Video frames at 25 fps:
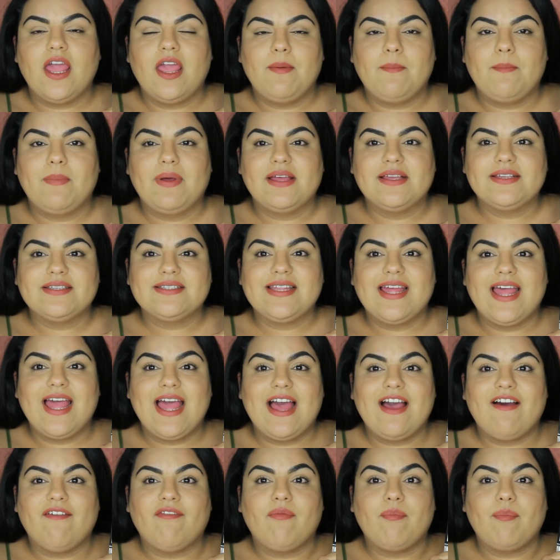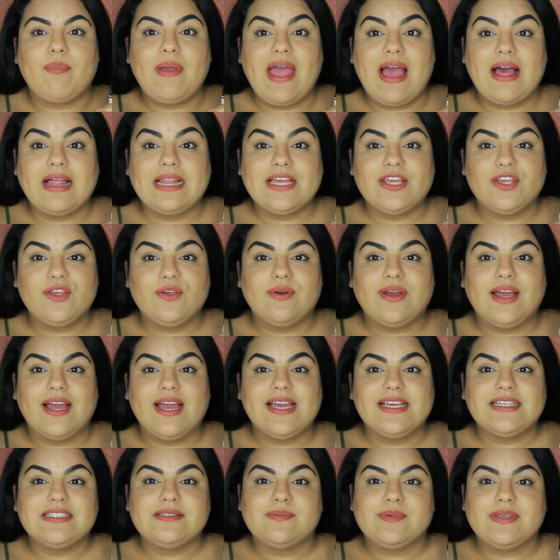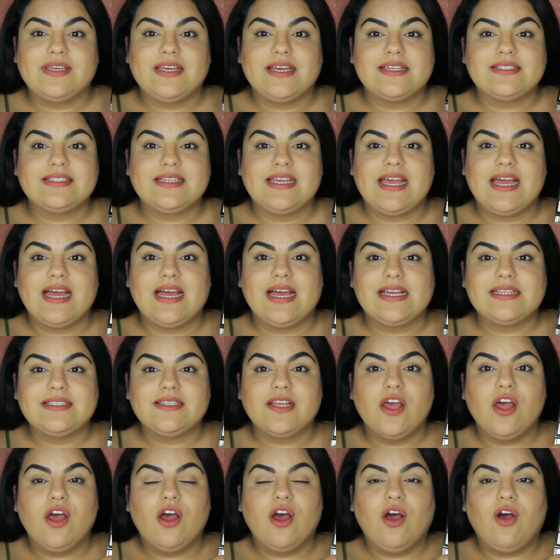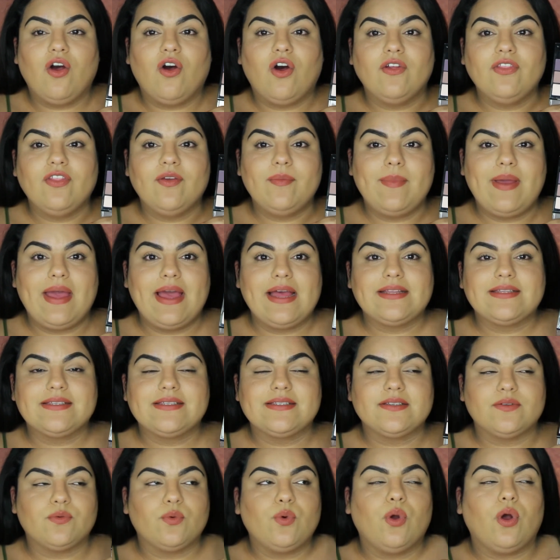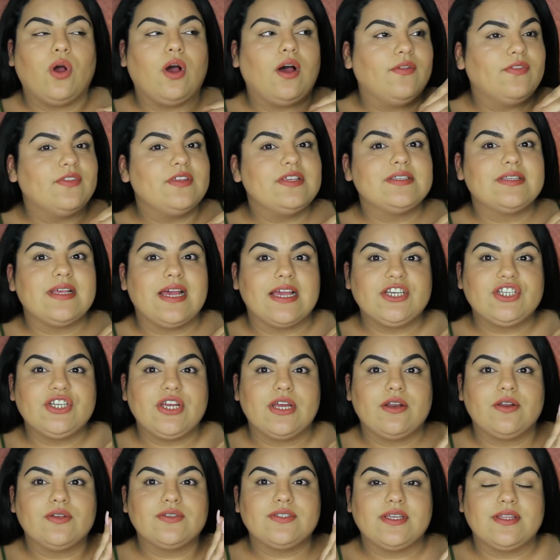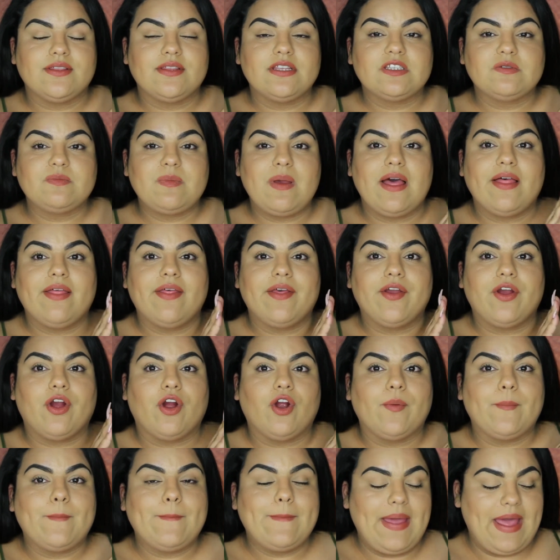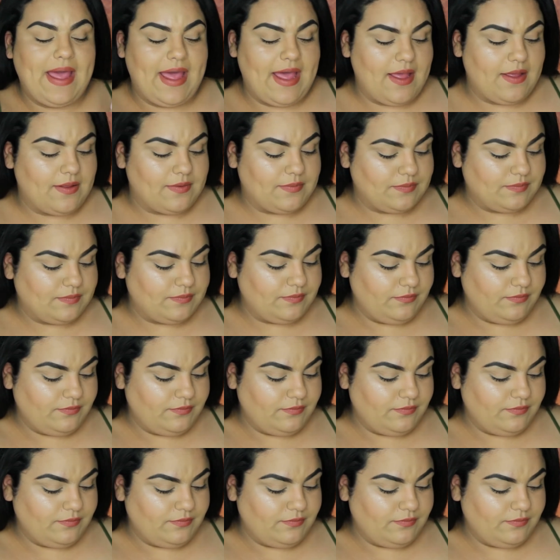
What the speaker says: a must-have palette, you guys, because it has all the mattes. Well, all these eyeshadows in this palette are matte,